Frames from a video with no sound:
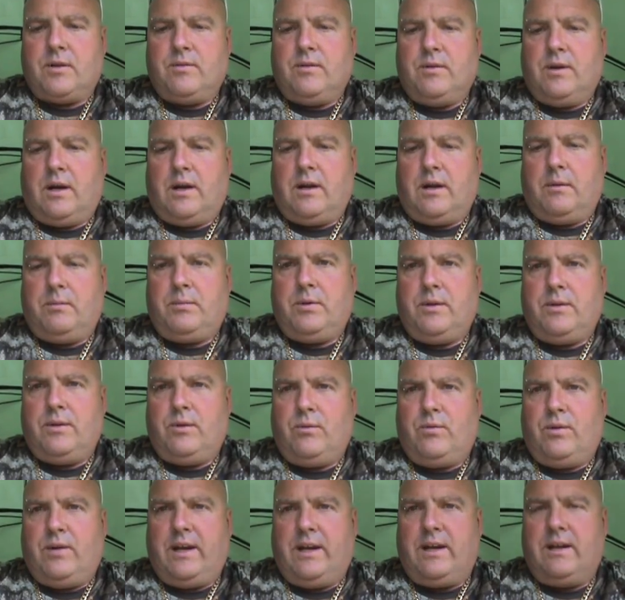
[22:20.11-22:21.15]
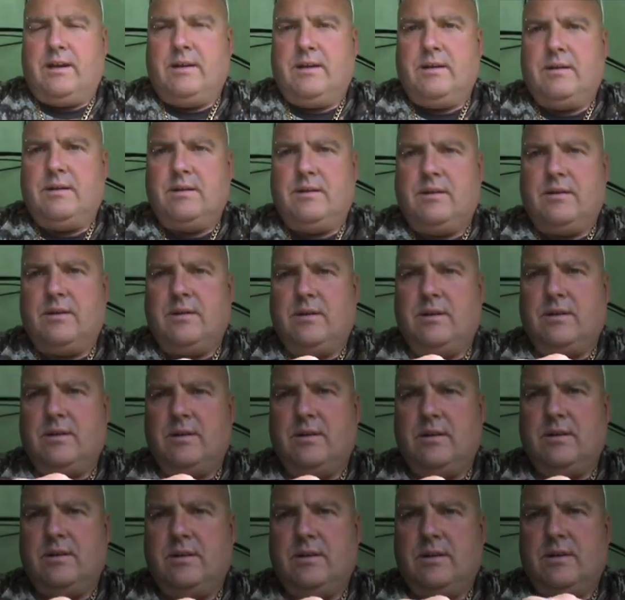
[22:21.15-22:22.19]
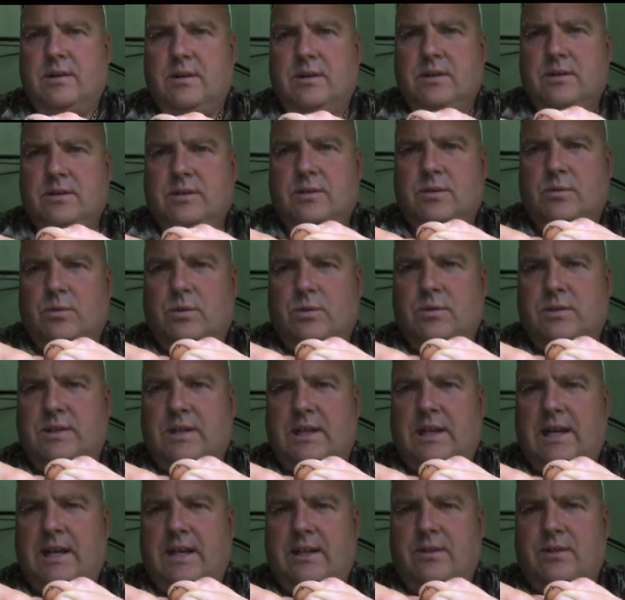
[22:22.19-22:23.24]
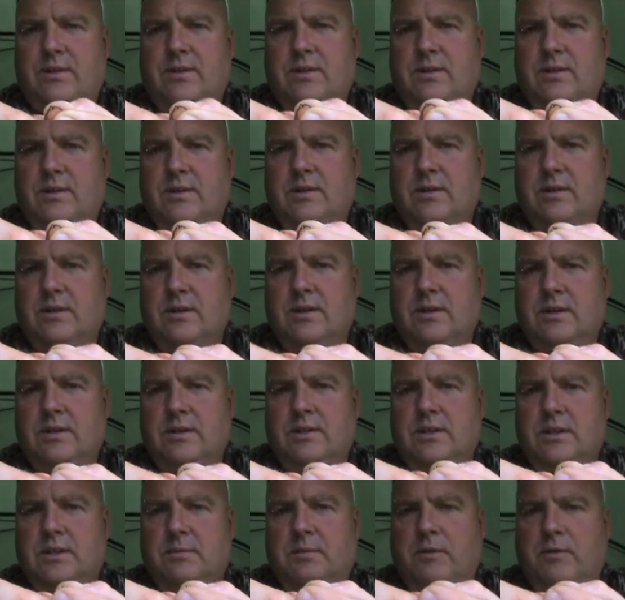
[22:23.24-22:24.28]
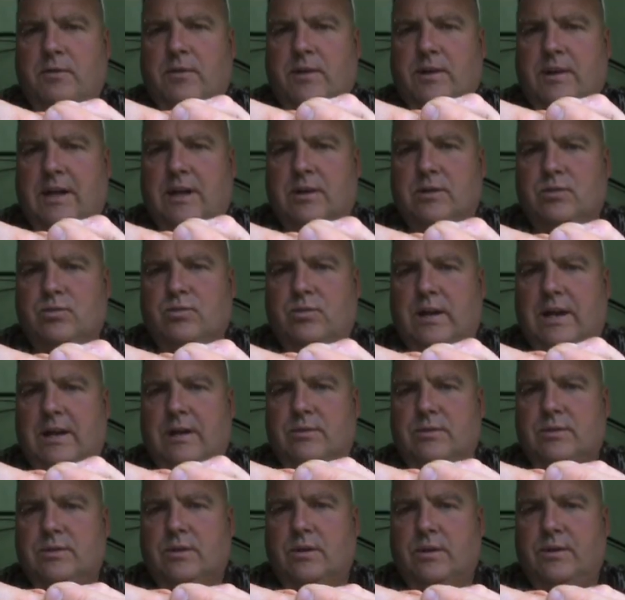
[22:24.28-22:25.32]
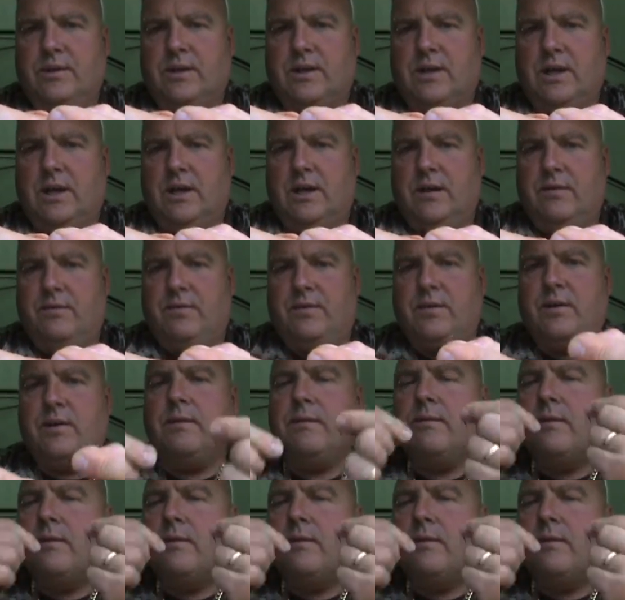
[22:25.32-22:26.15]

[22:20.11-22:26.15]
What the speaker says: Right, I put the ring towards the end, just before it goes round on the curve.